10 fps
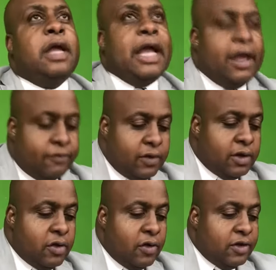after the
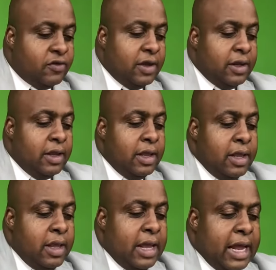crushing.
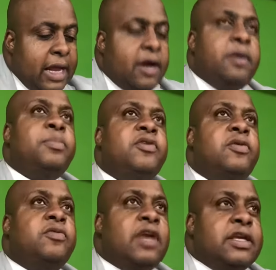I heard
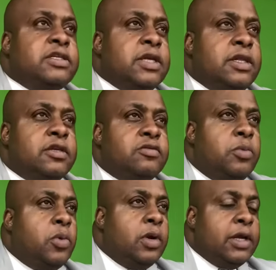Bishop Jake say this
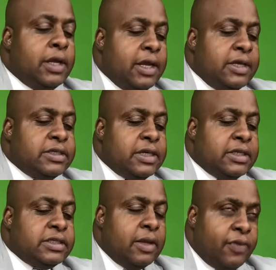morning, and he
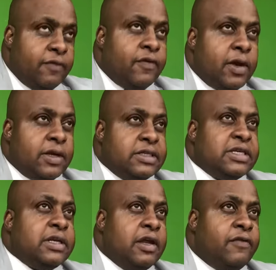said something very
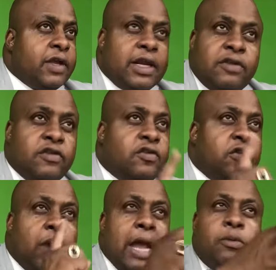significant. I just
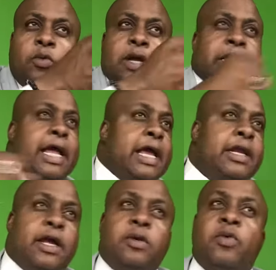grabbed one line
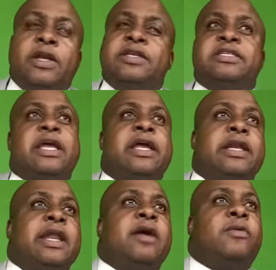out of what he said,
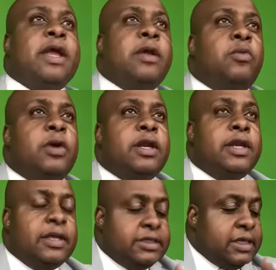and I ran with it.
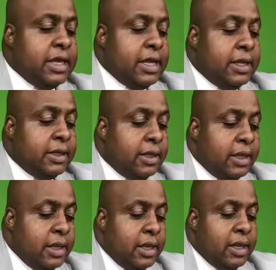He said
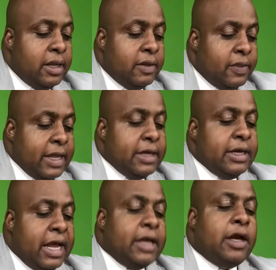that
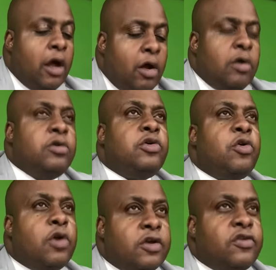not all
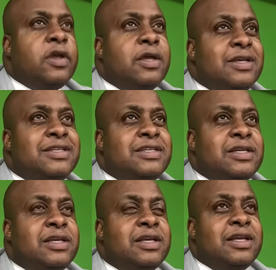crushings
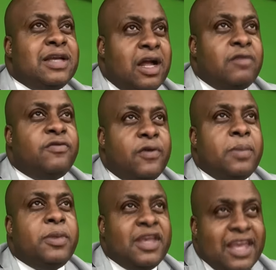come
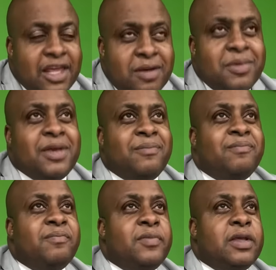from the enemy.
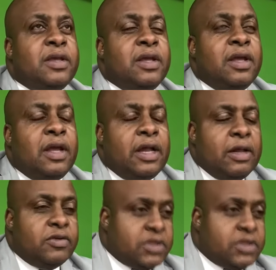That was